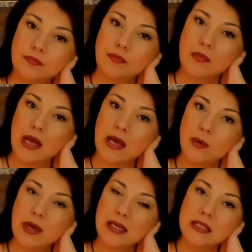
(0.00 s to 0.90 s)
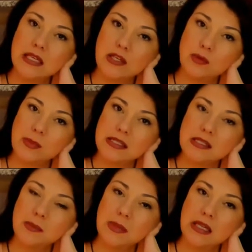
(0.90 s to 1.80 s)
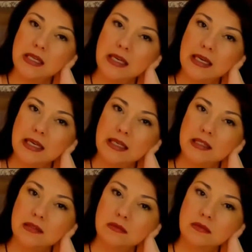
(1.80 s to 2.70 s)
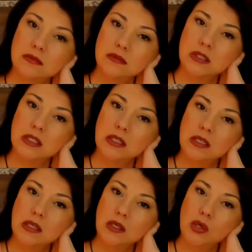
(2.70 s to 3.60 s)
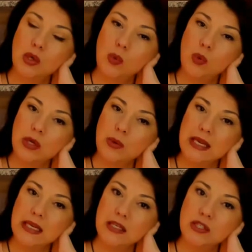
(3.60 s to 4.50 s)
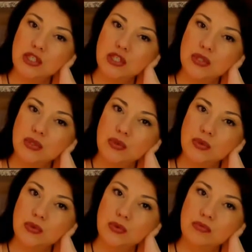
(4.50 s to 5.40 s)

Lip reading: How do I continue my stability? What do I need to do?